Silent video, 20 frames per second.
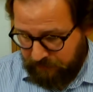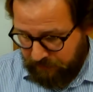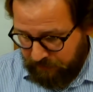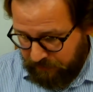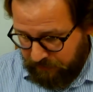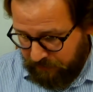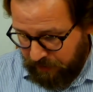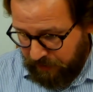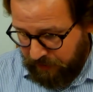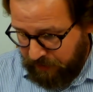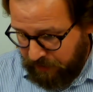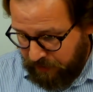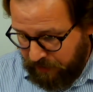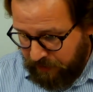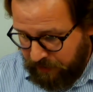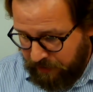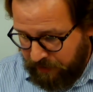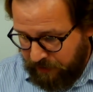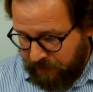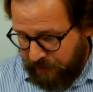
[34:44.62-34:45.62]
Right?
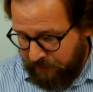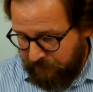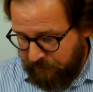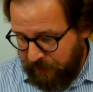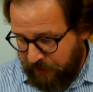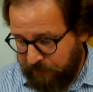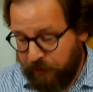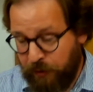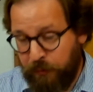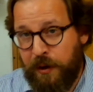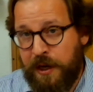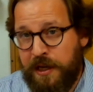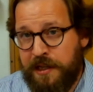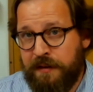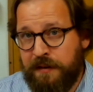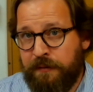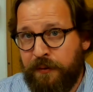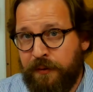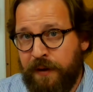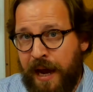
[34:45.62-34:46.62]
If, if the reason
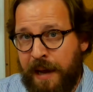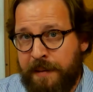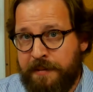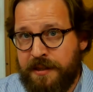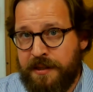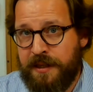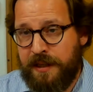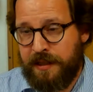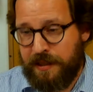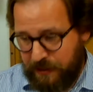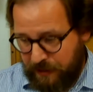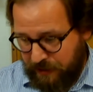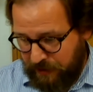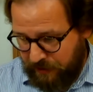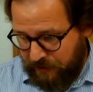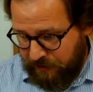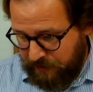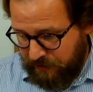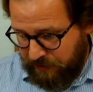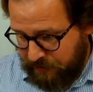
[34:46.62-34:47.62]
for abstinence
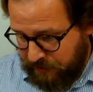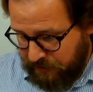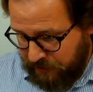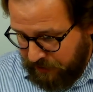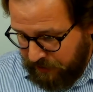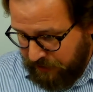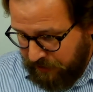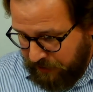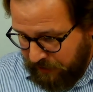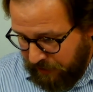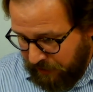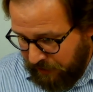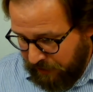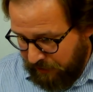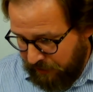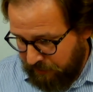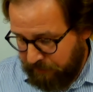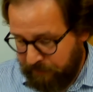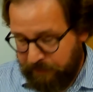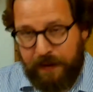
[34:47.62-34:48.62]
is
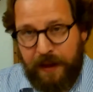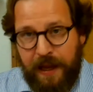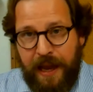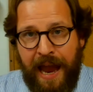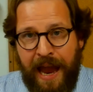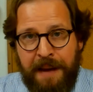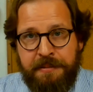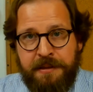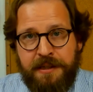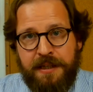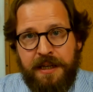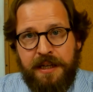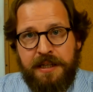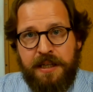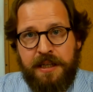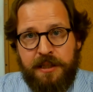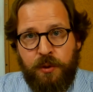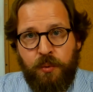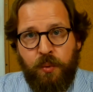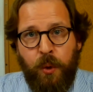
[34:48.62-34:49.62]
um, abstinence is a
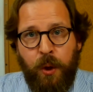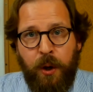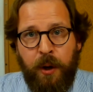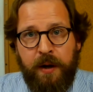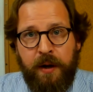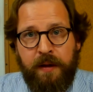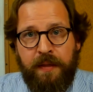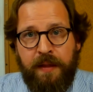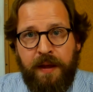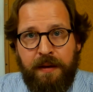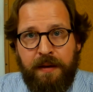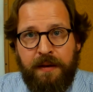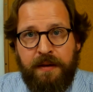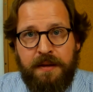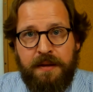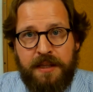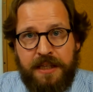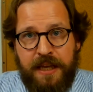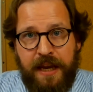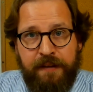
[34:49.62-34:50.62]
work that
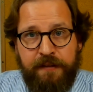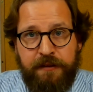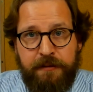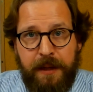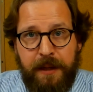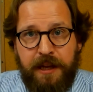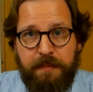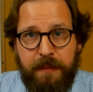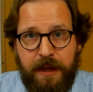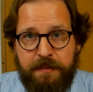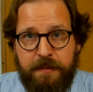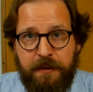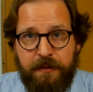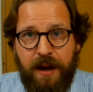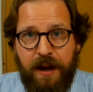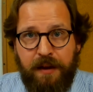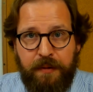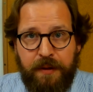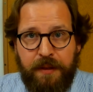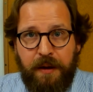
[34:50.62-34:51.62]
saves me and makes me right
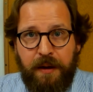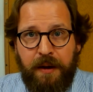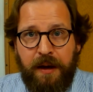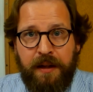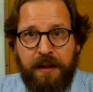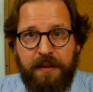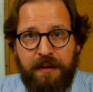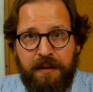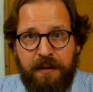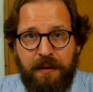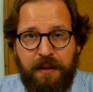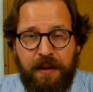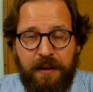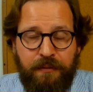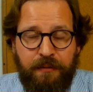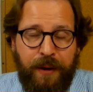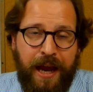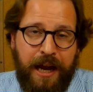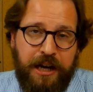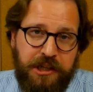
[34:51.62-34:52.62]
with God, then, then we
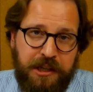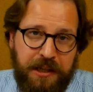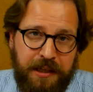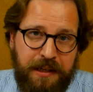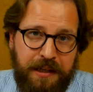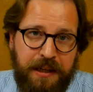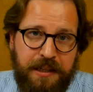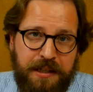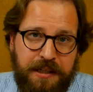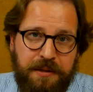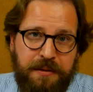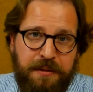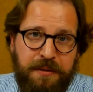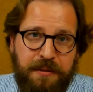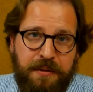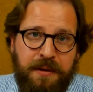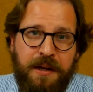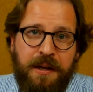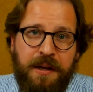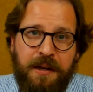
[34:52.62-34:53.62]
actually need to
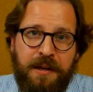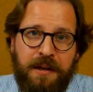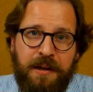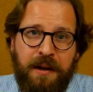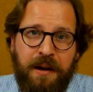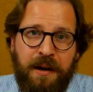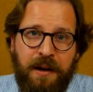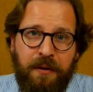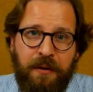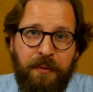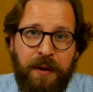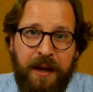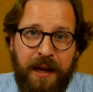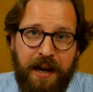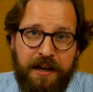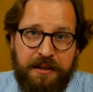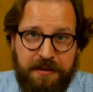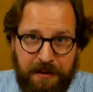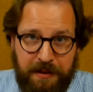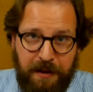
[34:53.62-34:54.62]
uh, rehash
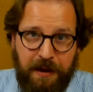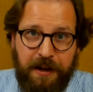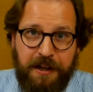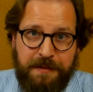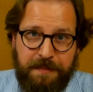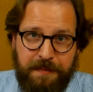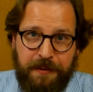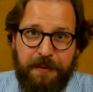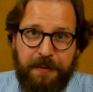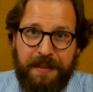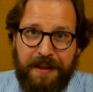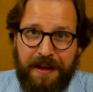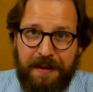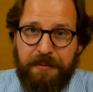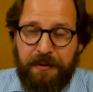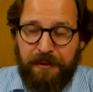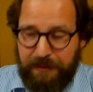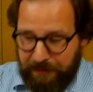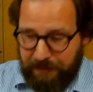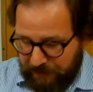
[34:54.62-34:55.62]
the gospel with that
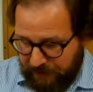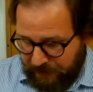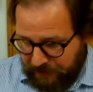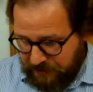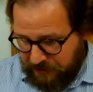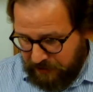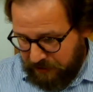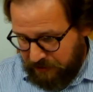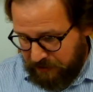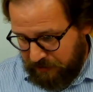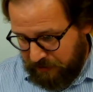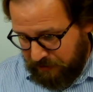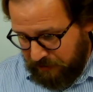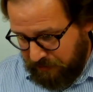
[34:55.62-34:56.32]
brother or that sister.